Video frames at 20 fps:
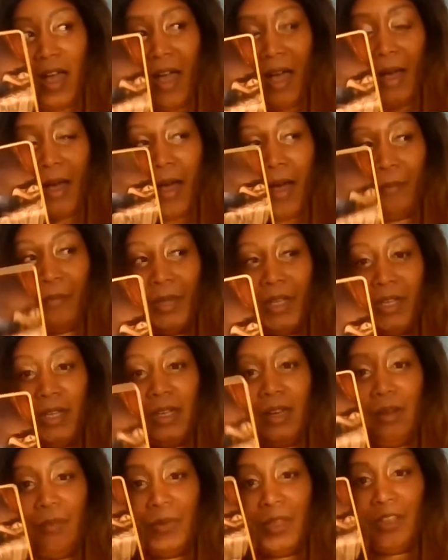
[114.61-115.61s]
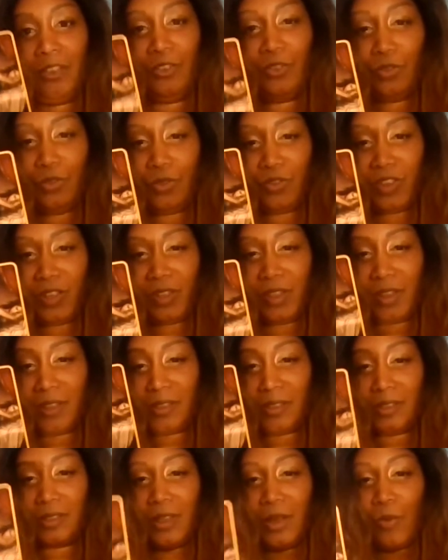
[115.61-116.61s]
I'm picking up that you feel that
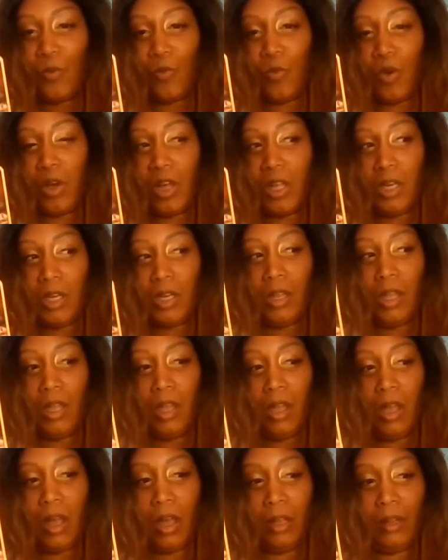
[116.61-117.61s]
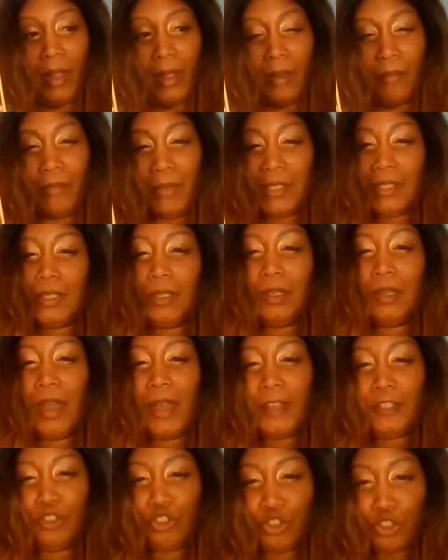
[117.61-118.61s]
someone like
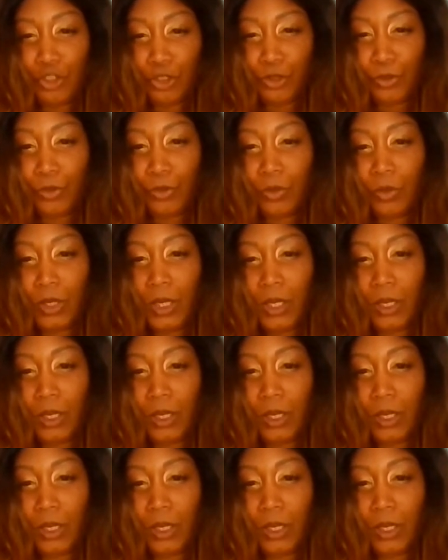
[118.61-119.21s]
misled you.